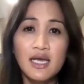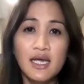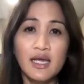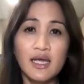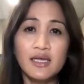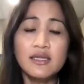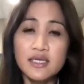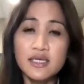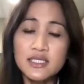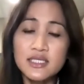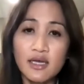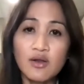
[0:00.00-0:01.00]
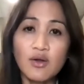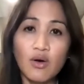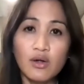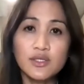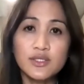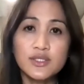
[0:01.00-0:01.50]
And this can
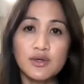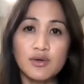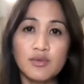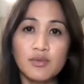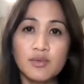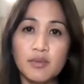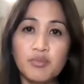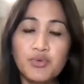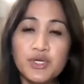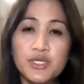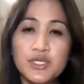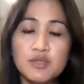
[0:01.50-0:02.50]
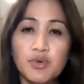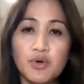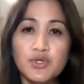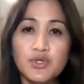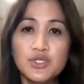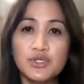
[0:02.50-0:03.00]
also
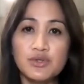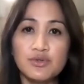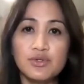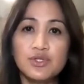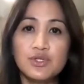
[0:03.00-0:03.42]
predispose you